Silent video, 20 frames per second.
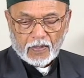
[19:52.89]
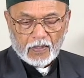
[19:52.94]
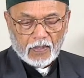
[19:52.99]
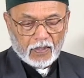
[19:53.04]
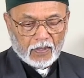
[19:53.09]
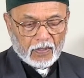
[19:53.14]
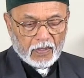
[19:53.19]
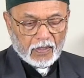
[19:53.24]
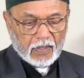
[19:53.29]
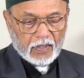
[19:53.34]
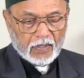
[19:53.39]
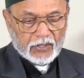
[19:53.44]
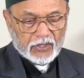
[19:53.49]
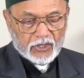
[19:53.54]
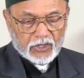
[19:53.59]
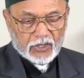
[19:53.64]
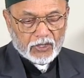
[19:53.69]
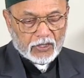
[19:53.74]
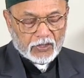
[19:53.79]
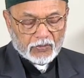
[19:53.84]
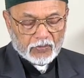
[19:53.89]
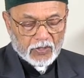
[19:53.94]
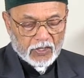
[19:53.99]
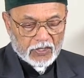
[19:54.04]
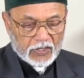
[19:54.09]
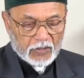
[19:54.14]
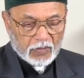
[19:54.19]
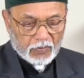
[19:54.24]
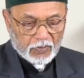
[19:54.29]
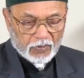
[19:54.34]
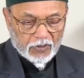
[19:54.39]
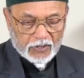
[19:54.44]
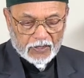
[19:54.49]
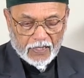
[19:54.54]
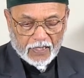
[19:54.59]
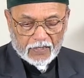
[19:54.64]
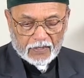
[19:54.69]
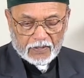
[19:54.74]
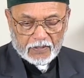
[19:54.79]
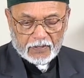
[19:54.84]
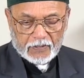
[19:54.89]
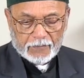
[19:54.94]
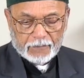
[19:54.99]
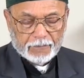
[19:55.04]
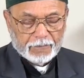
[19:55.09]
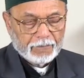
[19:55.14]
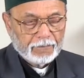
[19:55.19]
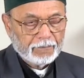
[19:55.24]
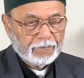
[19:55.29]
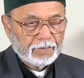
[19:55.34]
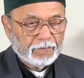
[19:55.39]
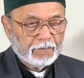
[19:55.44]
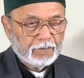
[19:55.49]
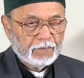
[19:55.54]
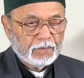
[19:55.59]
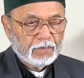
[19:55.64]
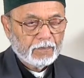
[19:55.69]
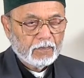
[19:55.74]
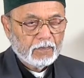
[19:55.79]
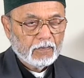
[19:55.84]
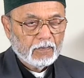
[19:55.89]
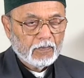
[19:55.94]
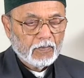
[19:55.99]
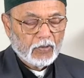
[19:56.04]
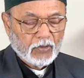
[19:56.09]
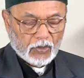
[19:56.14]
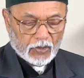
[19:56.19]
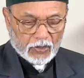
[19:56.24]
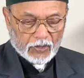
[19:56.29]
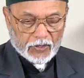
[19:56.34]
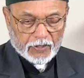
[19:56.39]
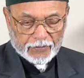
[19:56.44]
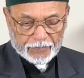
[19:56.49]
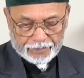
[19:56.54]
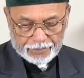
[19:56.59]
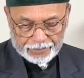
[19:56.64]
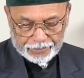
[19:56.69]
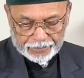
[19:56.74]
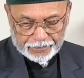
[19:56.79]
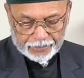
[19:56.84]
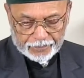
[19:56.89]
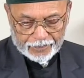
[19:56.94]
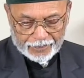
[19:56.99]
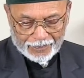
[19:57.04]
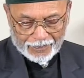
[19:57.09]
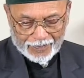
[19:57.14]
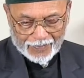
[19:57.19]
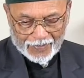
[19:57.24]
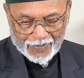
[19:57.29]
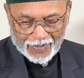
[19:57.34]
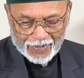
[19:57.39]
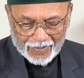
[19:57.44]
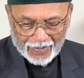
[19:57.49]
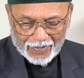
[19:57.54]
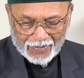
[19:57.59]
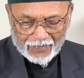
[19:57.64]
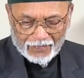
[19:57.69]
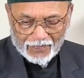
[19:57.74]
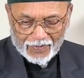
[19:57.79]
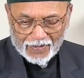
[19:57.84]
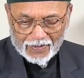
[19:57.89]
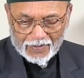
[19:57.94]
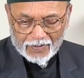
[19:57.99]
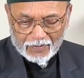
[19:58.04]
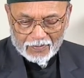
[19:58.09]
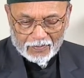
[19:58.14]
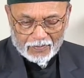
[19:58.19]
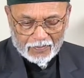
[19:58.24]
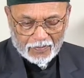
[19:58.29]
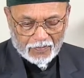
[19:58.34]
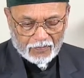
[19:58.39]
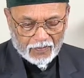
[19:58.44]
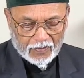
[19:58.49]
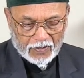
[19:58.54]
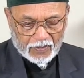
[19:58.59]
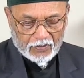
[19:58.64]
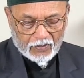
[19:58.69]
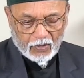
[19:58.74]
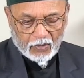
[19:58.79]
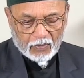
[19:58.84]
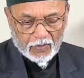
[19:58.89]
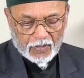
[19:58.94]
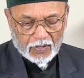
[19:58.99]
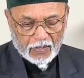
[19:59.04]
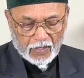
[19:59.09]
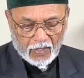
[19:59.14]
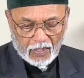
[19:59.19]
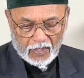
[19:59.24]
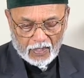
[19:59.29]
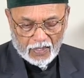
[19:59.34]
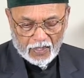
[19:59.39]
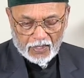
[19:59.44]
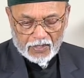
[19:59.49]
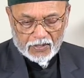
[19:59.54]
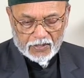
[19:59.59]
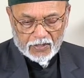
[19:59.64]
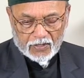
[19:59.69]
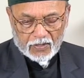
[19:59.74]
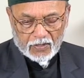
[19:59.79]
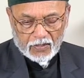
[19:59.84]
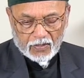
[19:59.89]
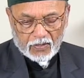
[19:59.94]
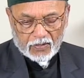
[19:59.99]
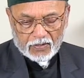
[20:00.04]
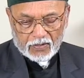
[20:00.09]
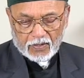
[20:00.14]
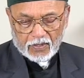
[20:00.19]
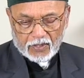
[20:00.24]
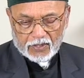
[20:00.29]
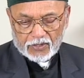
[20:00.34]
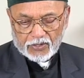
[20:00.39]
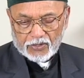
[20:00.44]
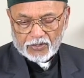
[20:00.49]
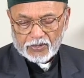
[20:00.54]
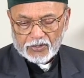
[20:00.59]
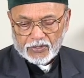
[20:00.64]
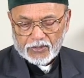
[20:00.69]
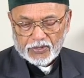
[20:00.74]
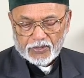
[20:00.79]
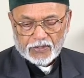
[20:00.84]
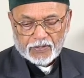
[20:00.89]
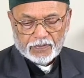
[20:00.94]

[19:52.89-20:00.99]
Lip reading: The church was protected. Third, the conflict between the Roman and Eastern Orthodox churches